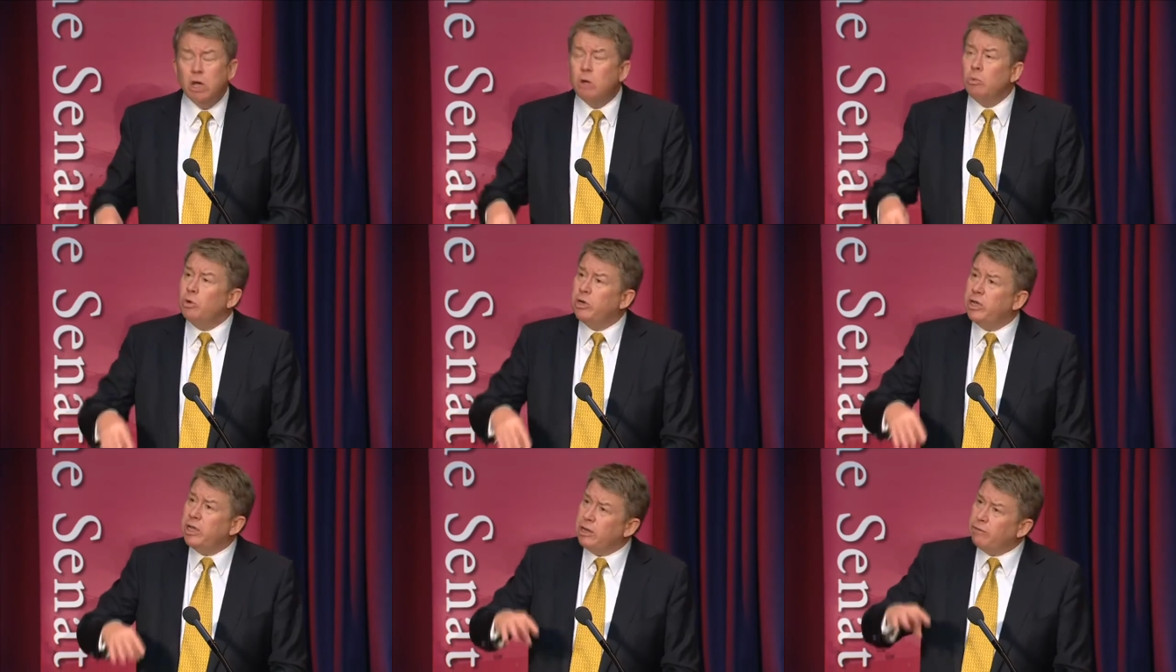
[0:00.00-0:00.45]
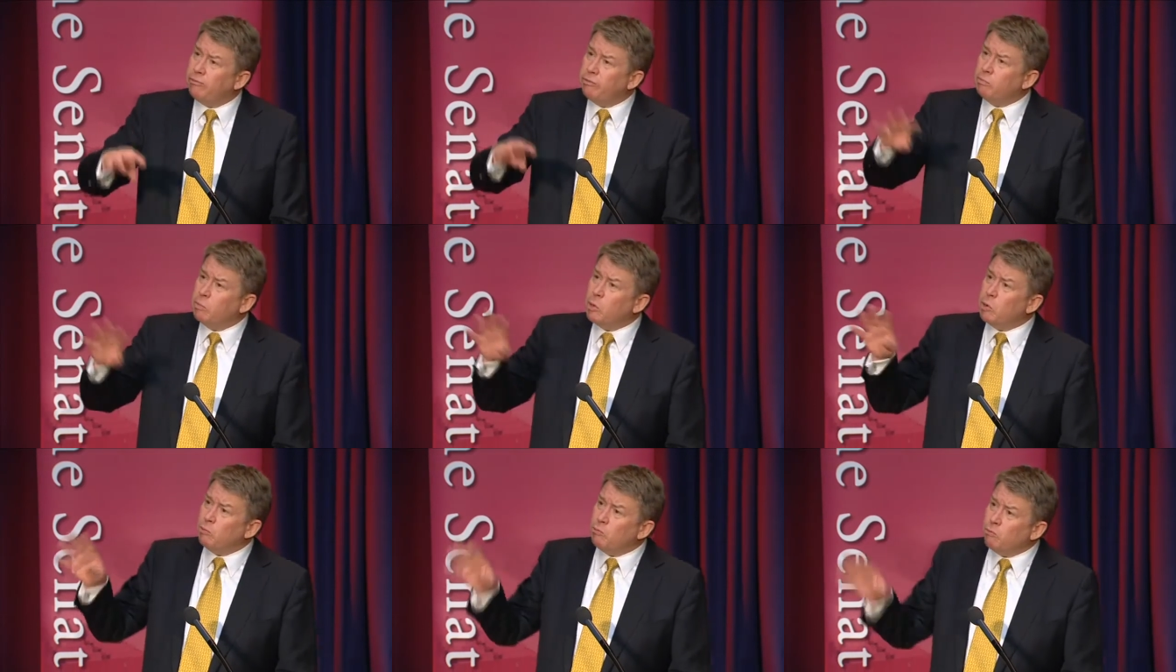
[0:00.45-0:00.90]
would hear
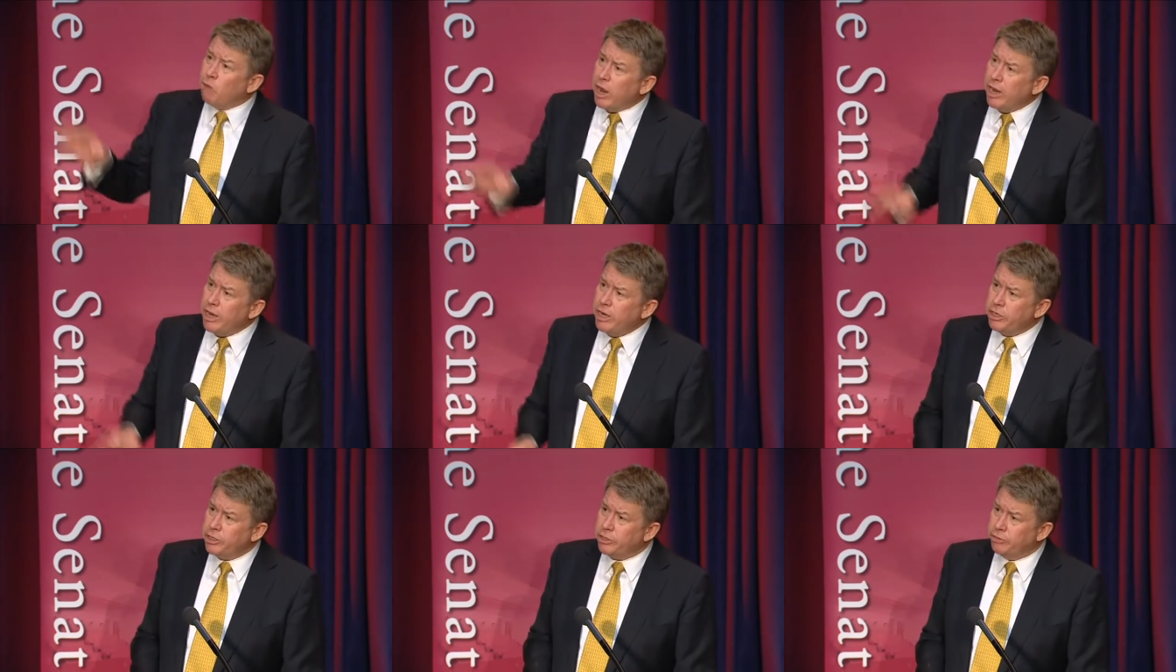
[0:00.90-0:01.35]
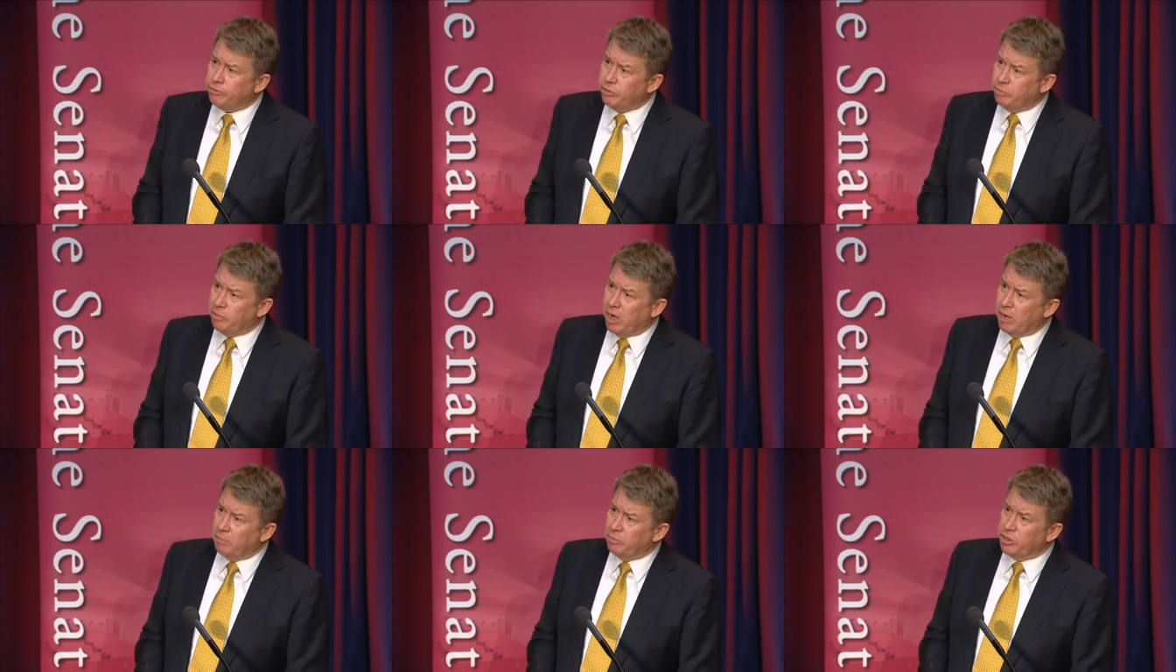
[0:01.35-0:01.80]
from a range of
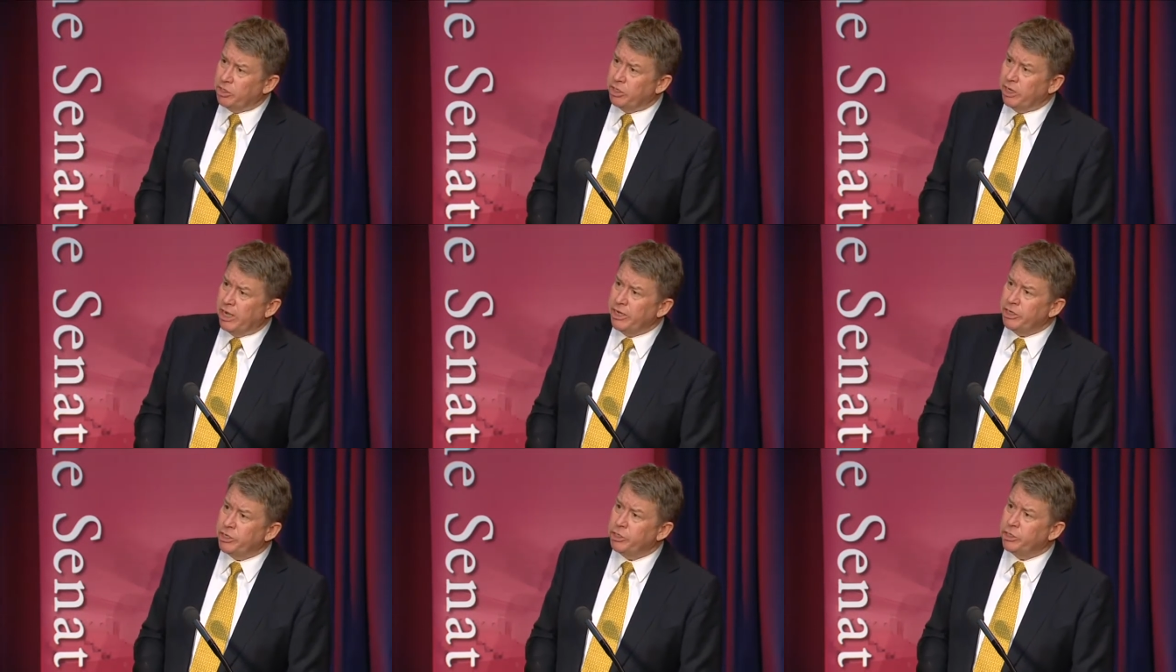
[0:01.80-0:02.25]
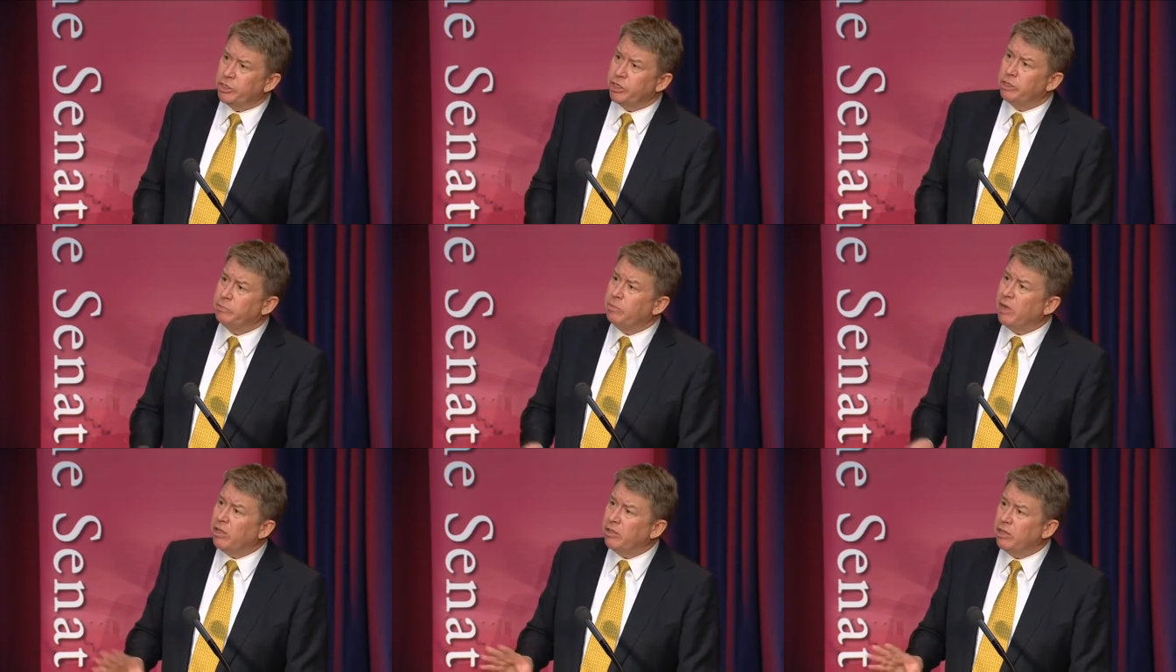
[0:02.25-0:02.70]
departments and agencies
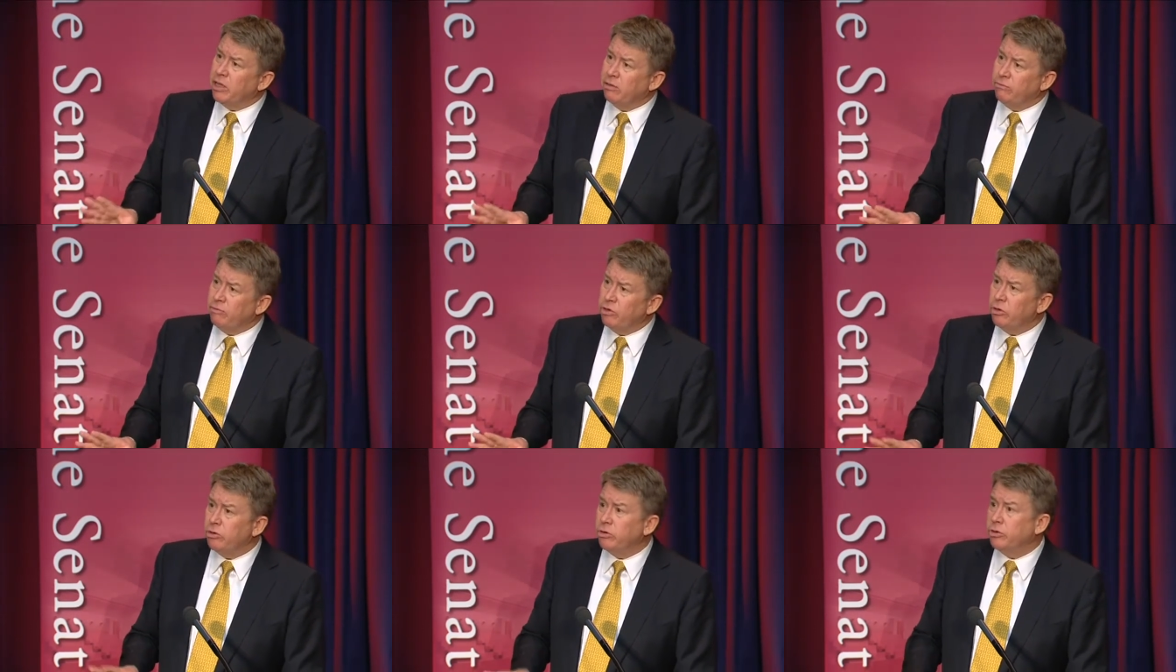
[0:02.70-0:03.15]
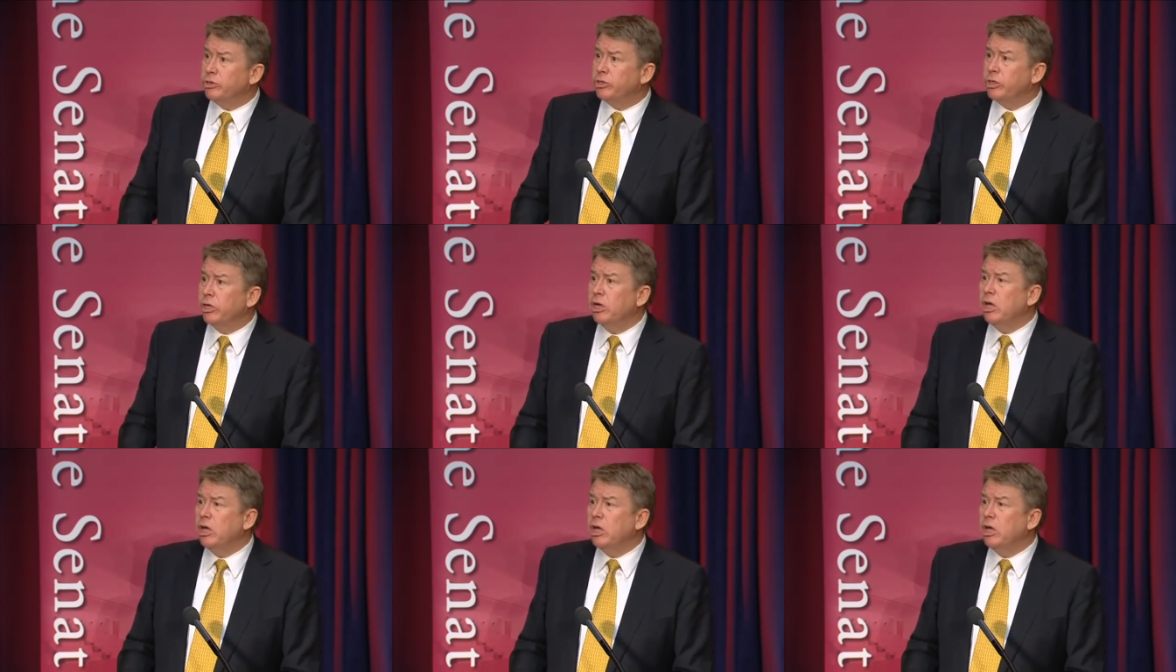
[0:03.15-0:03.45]
about their views.